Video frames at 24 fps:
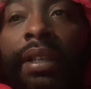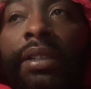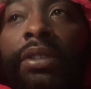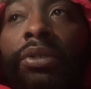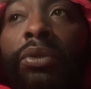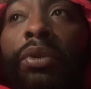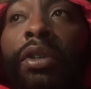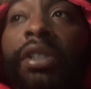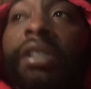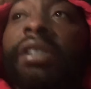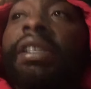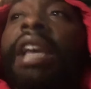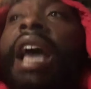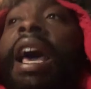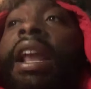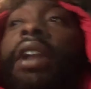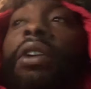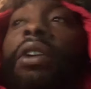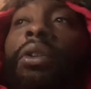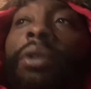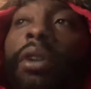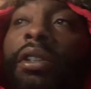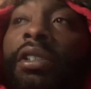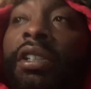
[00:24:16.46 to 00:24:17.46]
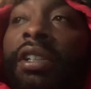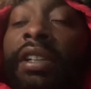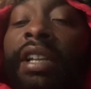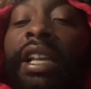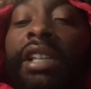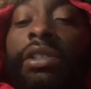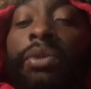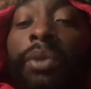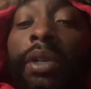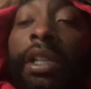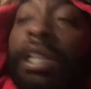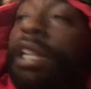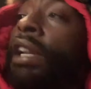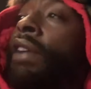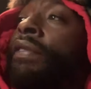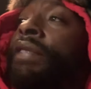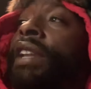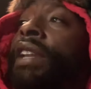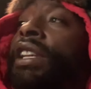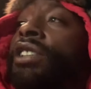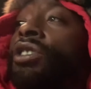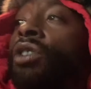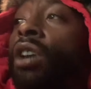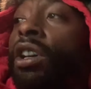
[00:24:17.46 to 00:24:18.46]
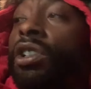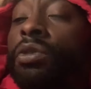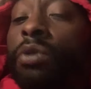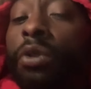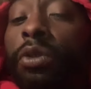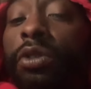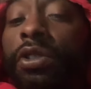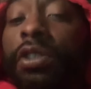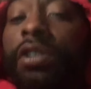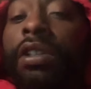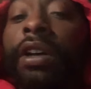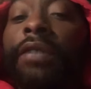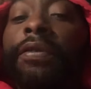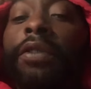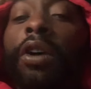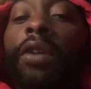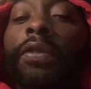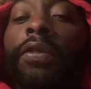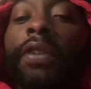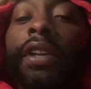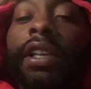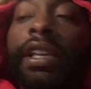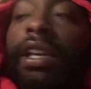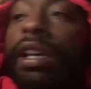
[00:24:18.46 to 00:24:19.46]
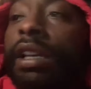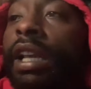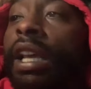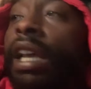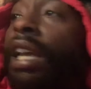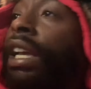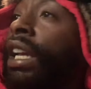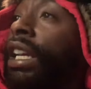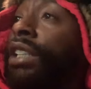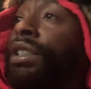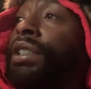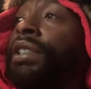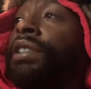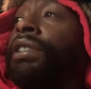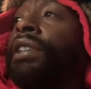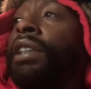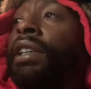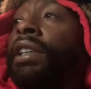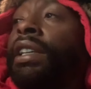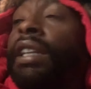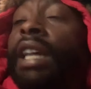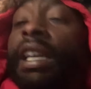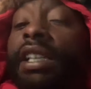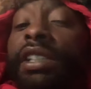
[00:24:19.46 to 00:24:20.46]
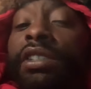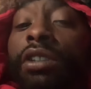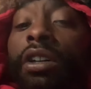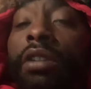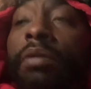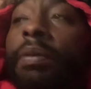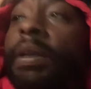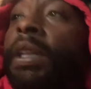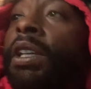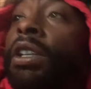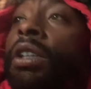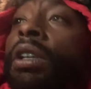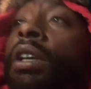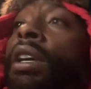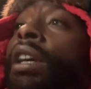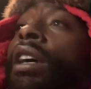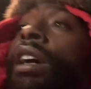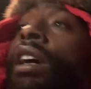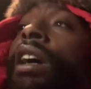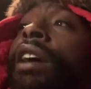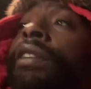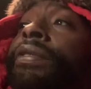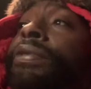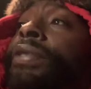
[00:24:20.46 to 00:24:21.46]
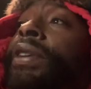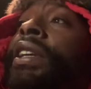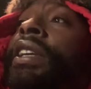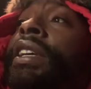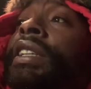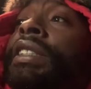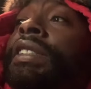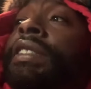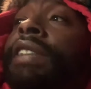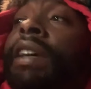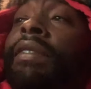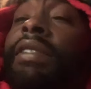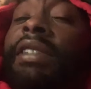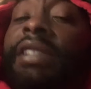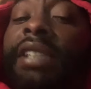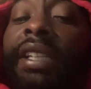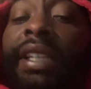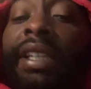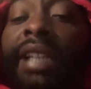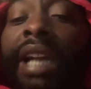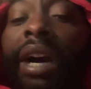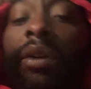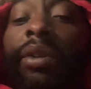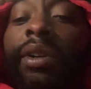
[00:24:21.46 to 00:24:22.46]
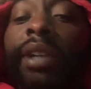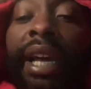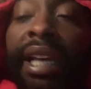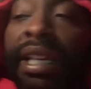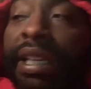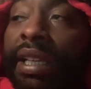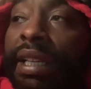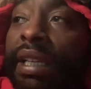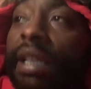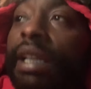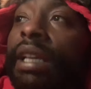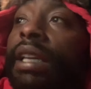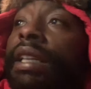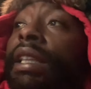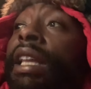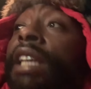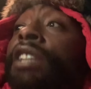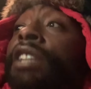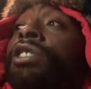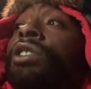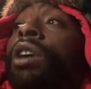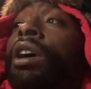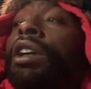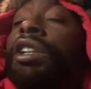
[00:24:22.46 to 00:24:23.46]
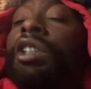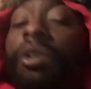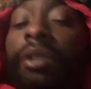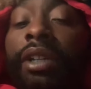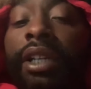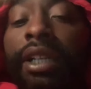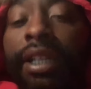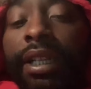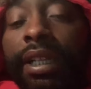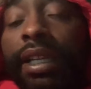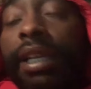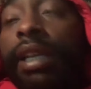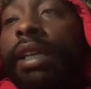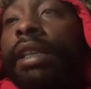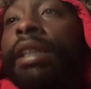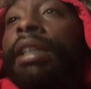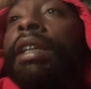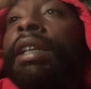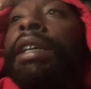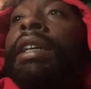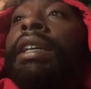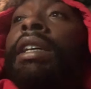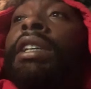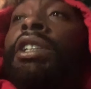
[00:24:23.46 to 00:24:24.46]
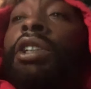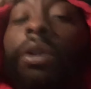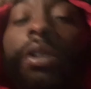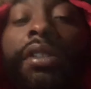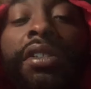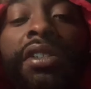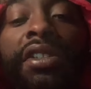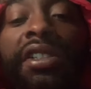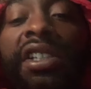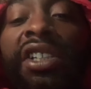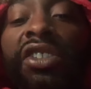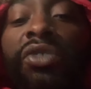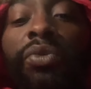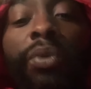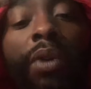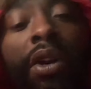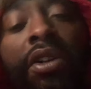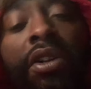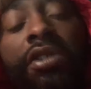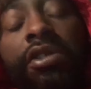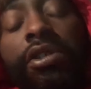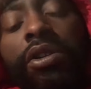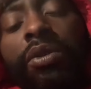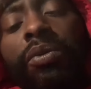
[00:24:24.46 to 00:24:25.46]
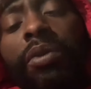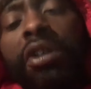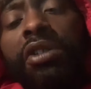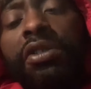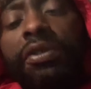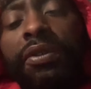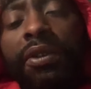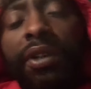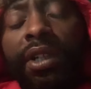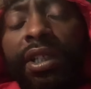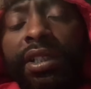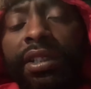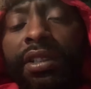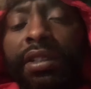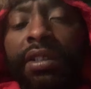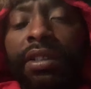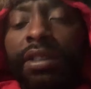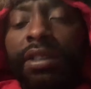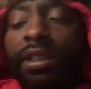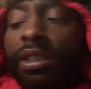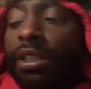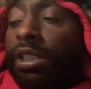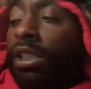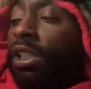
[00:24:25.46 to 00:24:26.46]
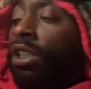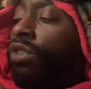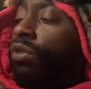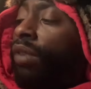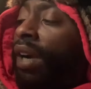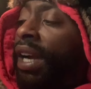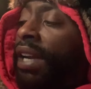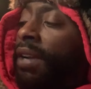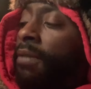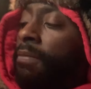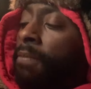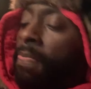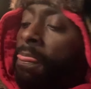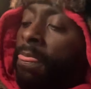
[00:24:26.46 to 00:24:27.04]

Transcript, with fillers: Which is added on to the next one. And if they start tools and stuff off again, because it's looking like it's going to be a freaking 17 hour night, they start doing it again. So it just gets worse and worse for us, right?